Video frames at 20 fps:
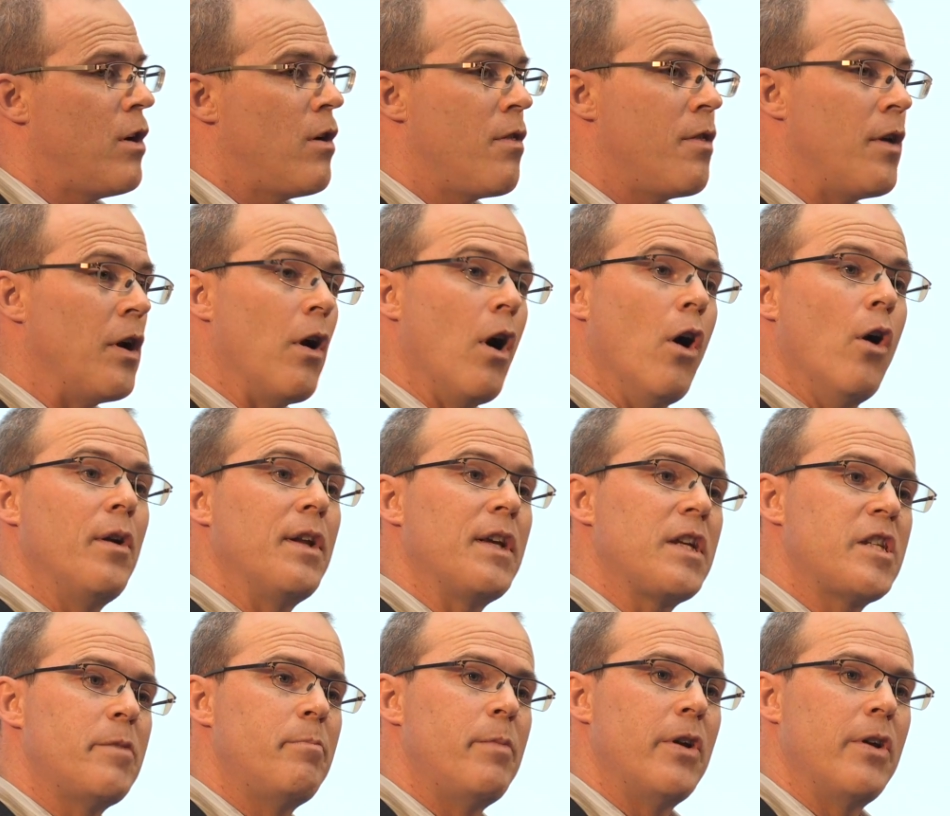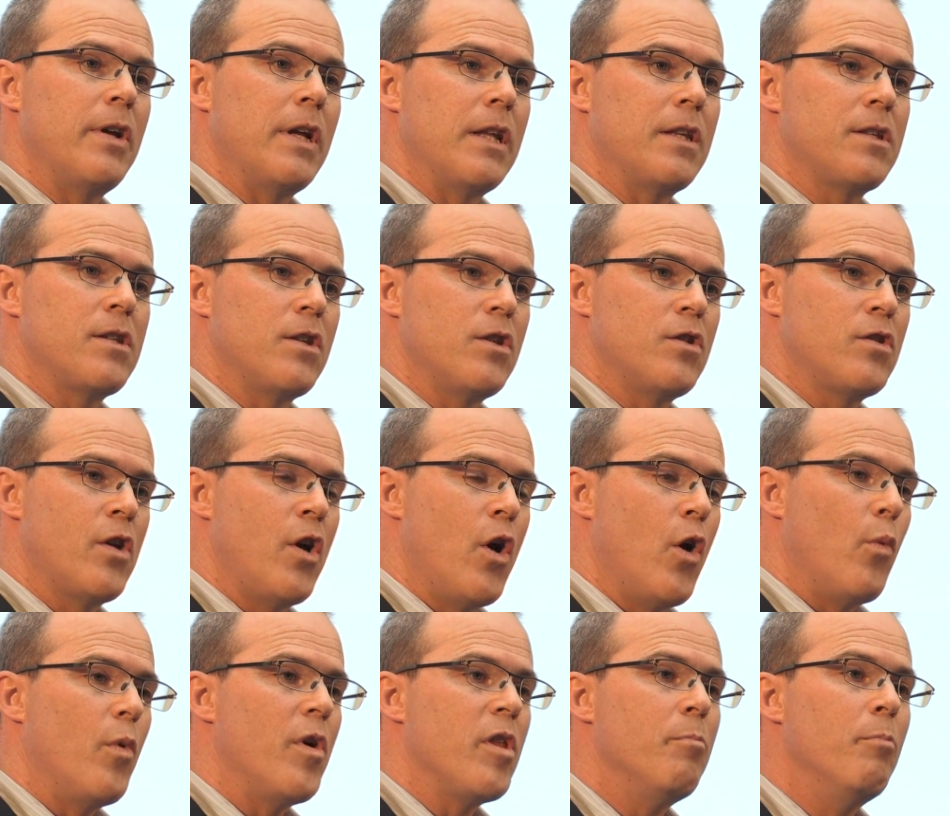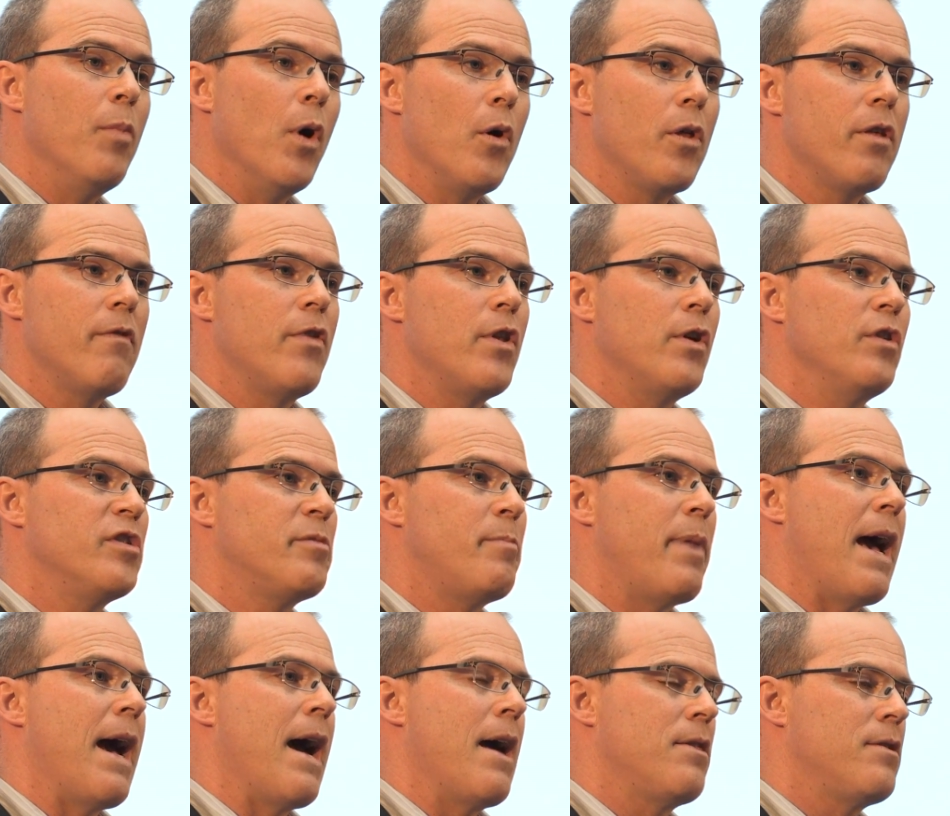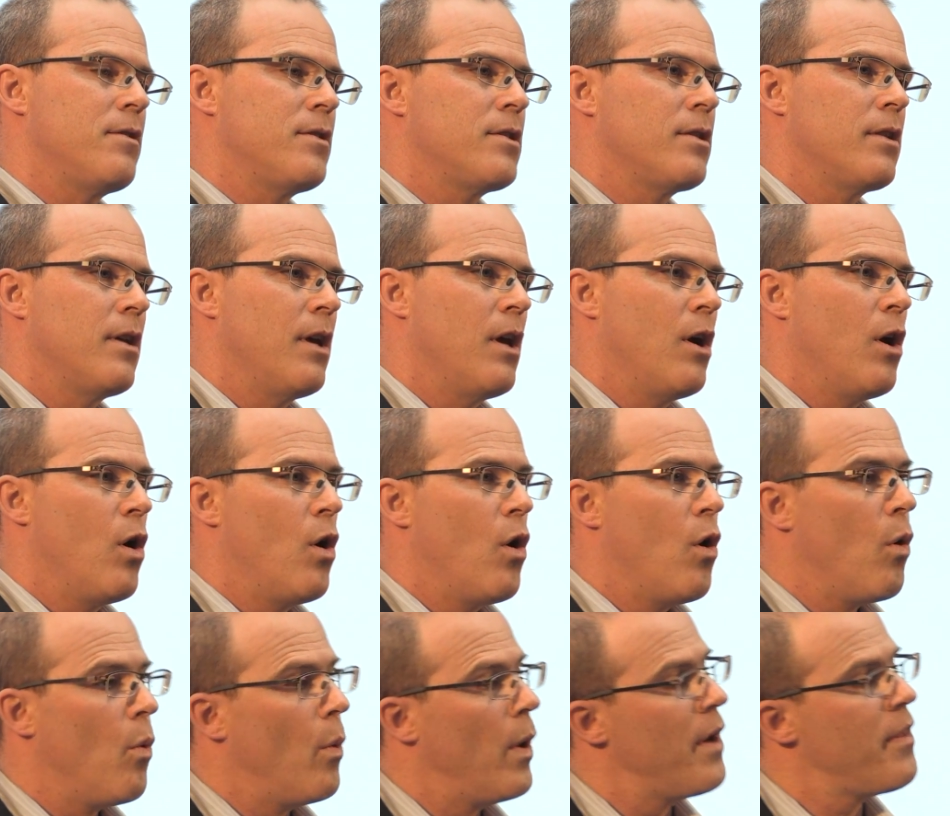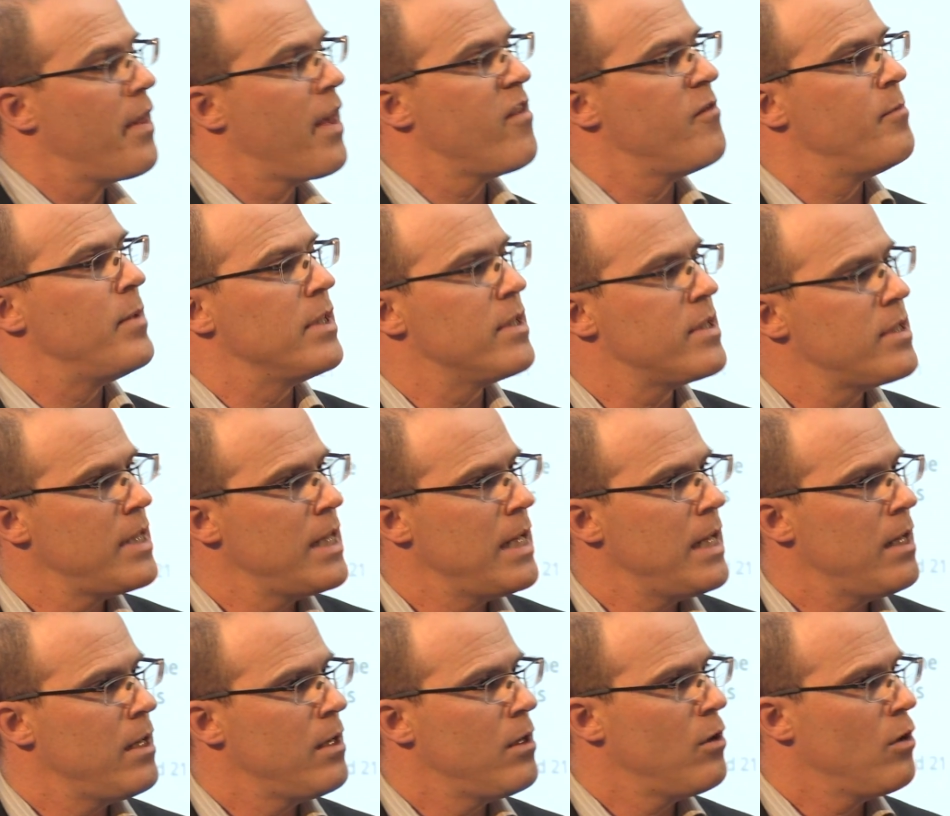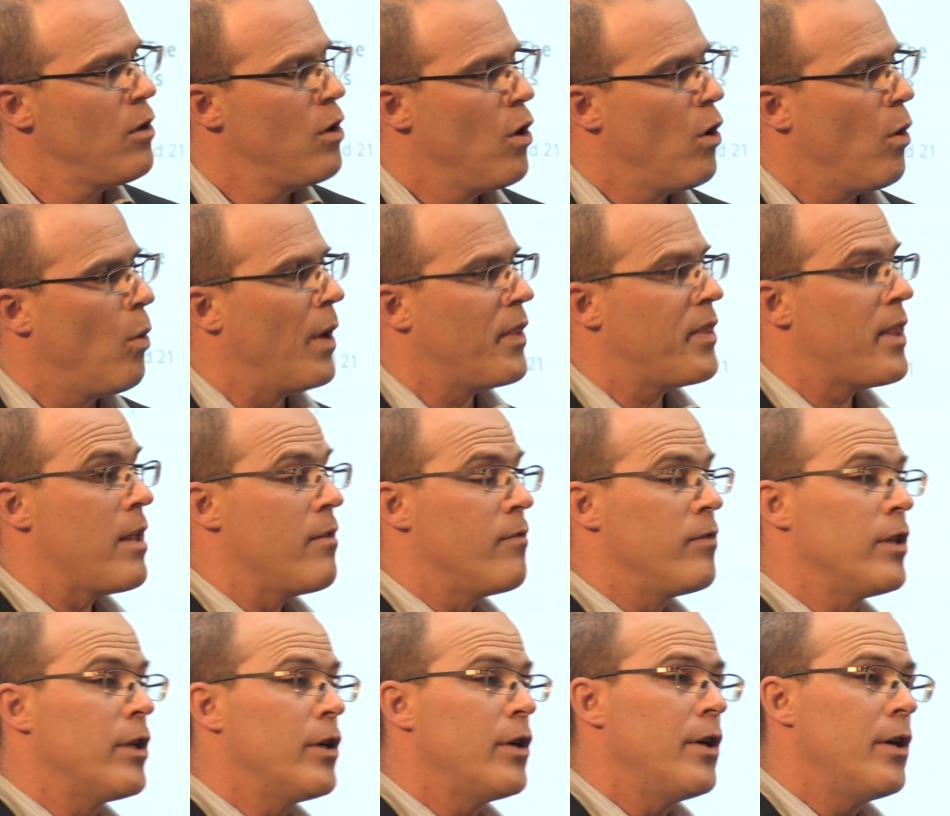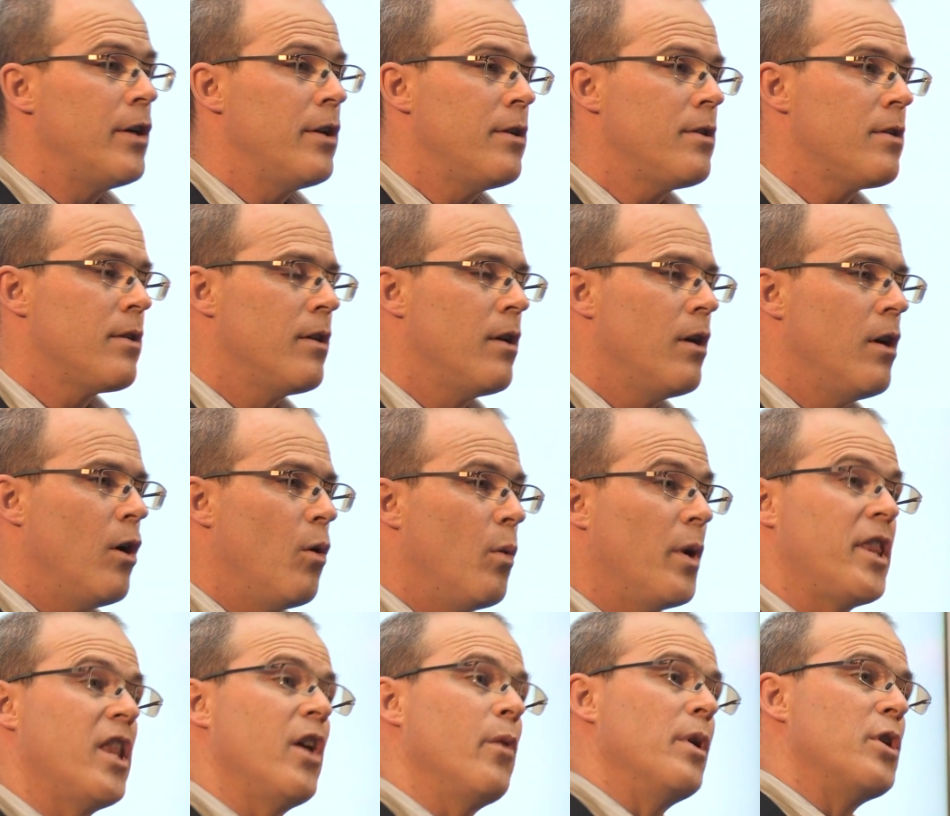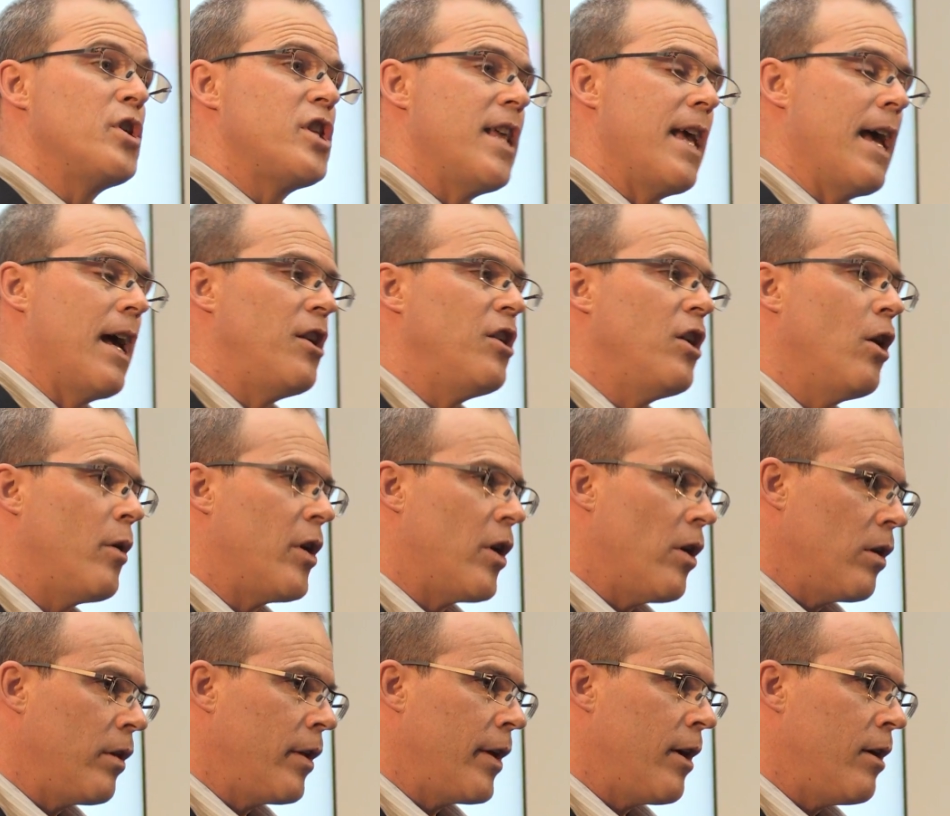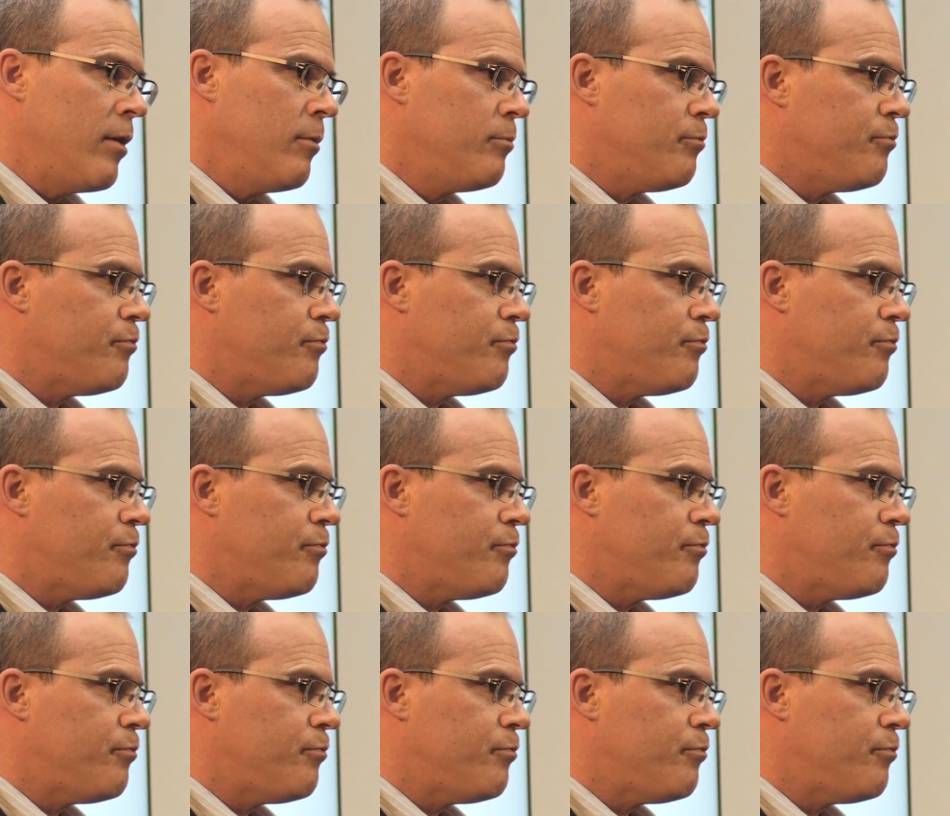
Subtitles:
their own experiences with both of those paths, where they've been seen, what they've learned, what they wish they had known earlier.